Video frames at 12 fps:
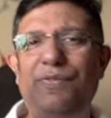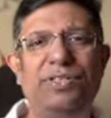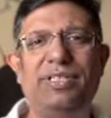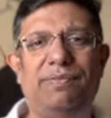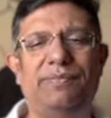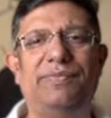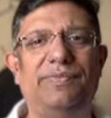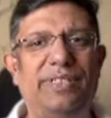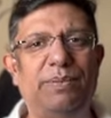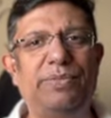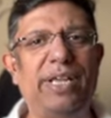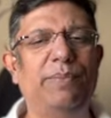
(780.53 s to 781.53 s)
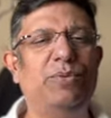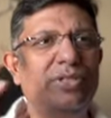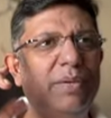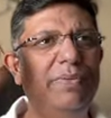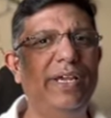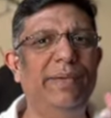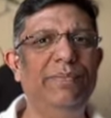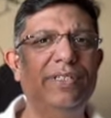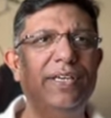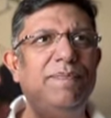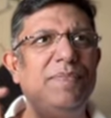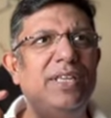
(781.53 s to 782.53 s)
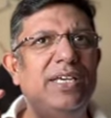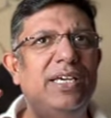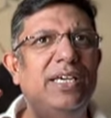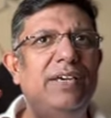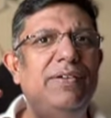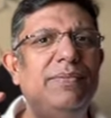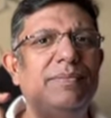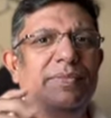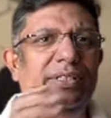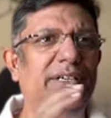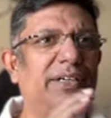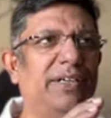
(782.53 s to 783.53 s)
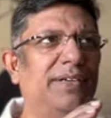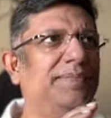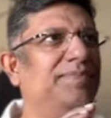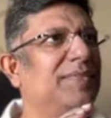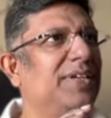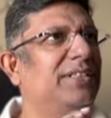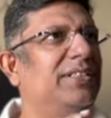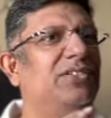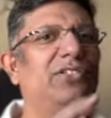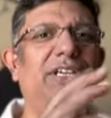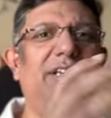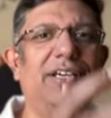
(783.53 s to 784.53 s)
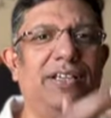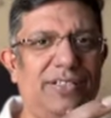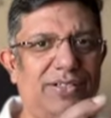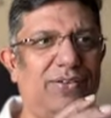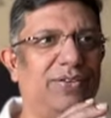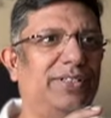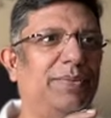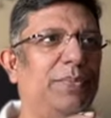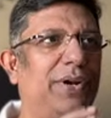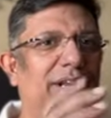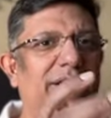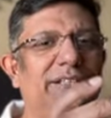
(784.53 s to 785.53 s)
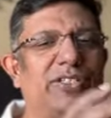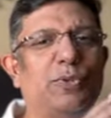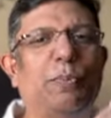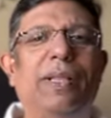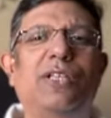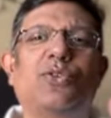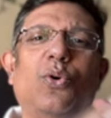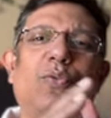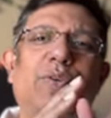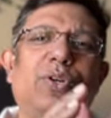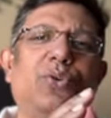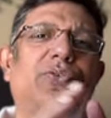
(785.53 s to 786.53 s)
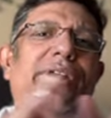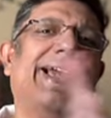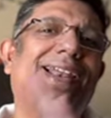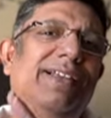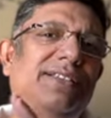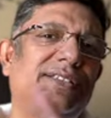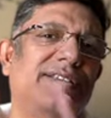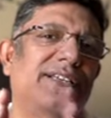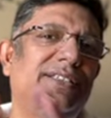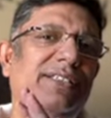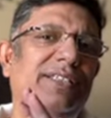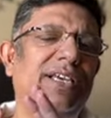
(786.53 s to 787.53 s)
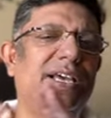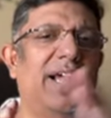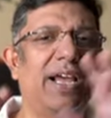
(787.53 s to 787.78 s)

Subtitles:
yourself some time. So sometimes the genius or the brilliance spills over to recklessness.